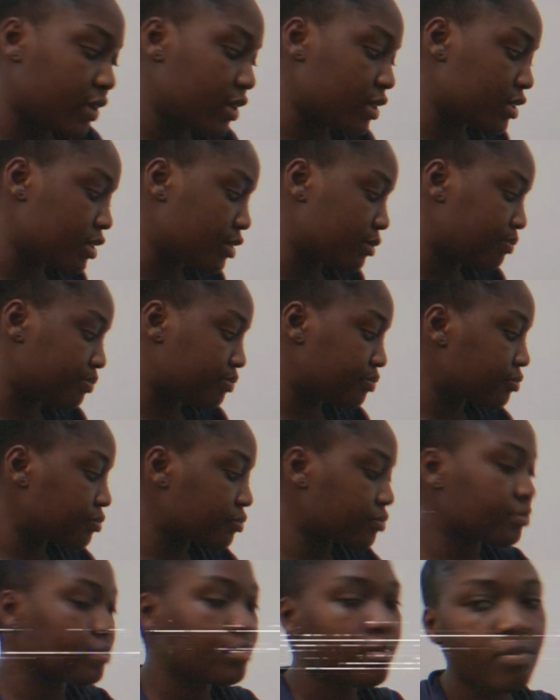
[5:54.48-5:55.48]
it,
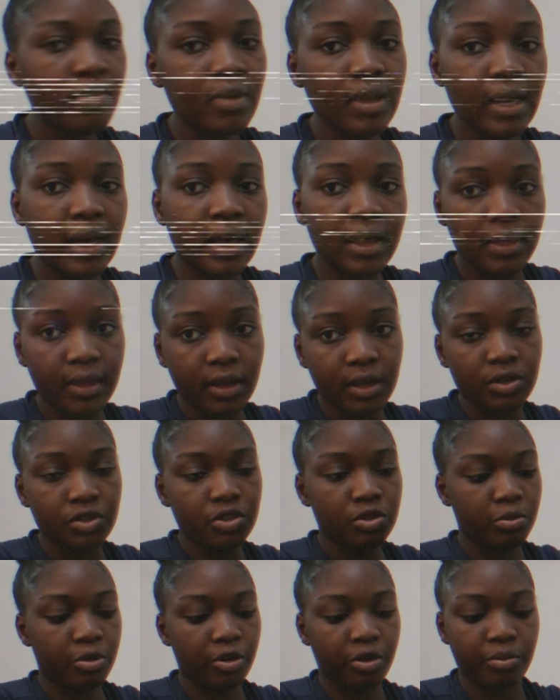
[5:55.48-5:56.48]
and then
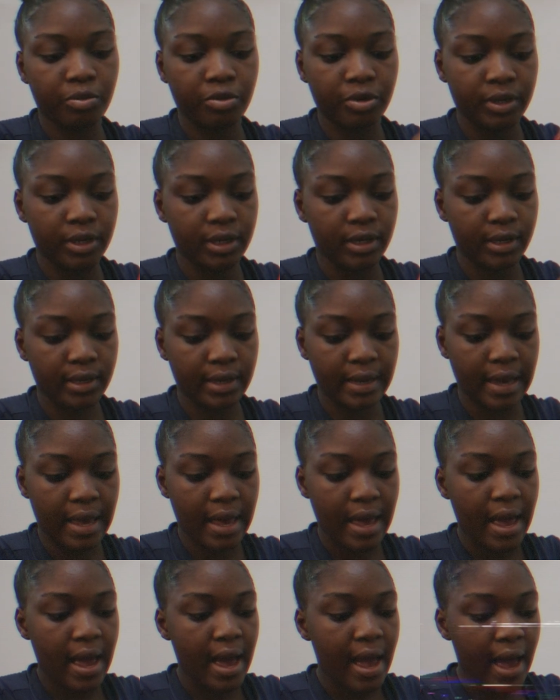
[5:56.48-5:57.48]
tomorrow morning
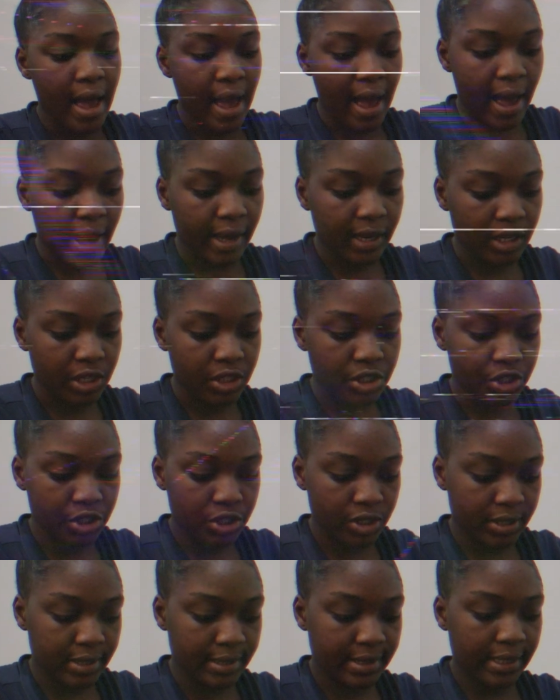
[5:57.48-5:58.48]
I can
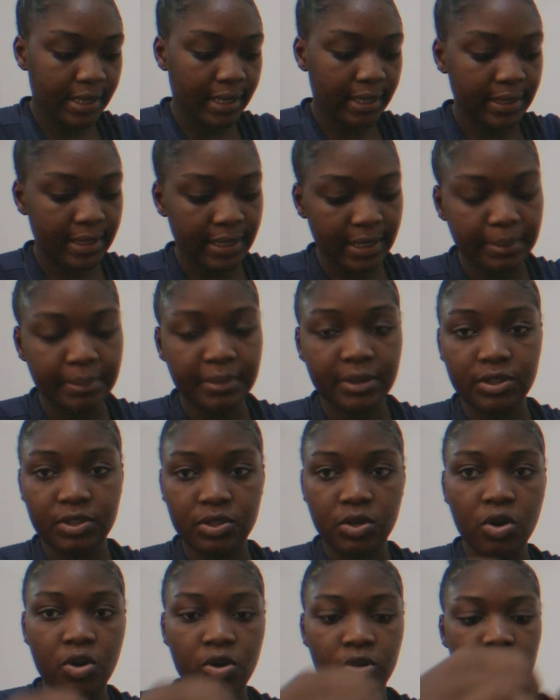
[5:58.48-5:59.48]
just clip this
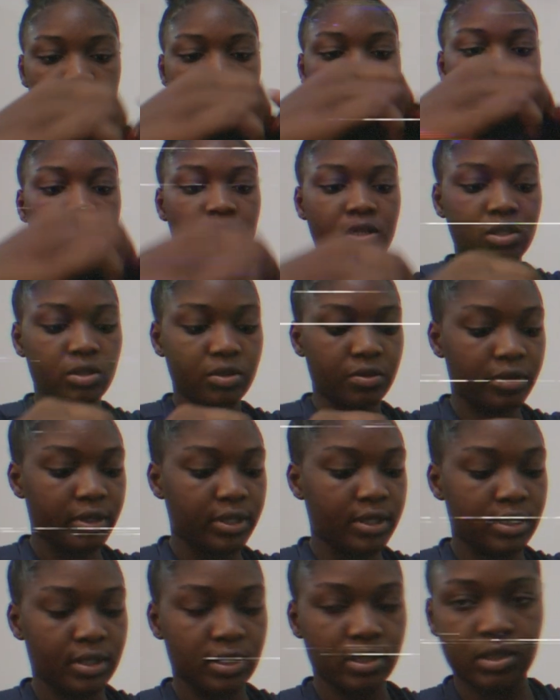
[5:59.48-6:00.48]
on. Where
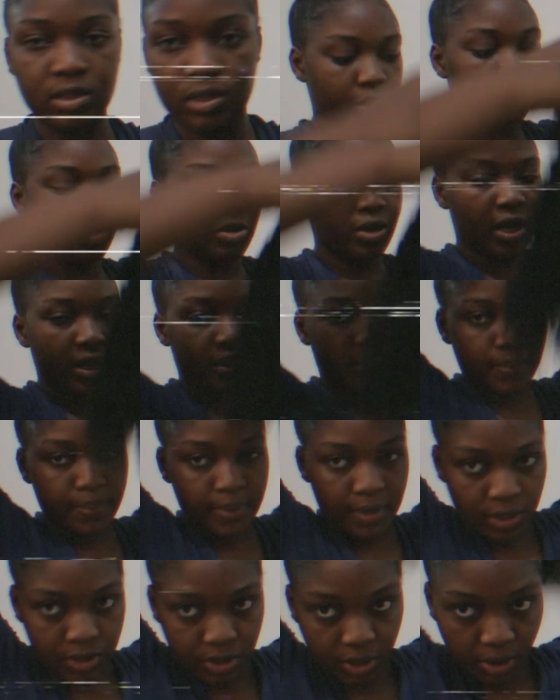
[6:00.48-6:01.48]
is it? You get the
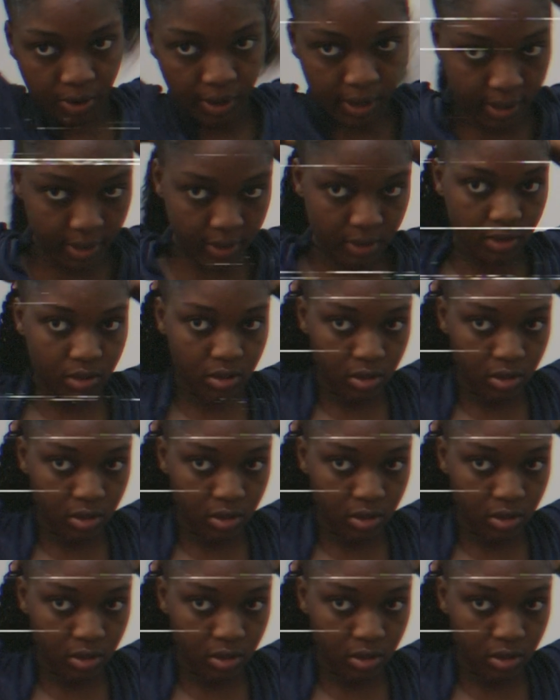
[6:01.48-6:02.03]
picture, right?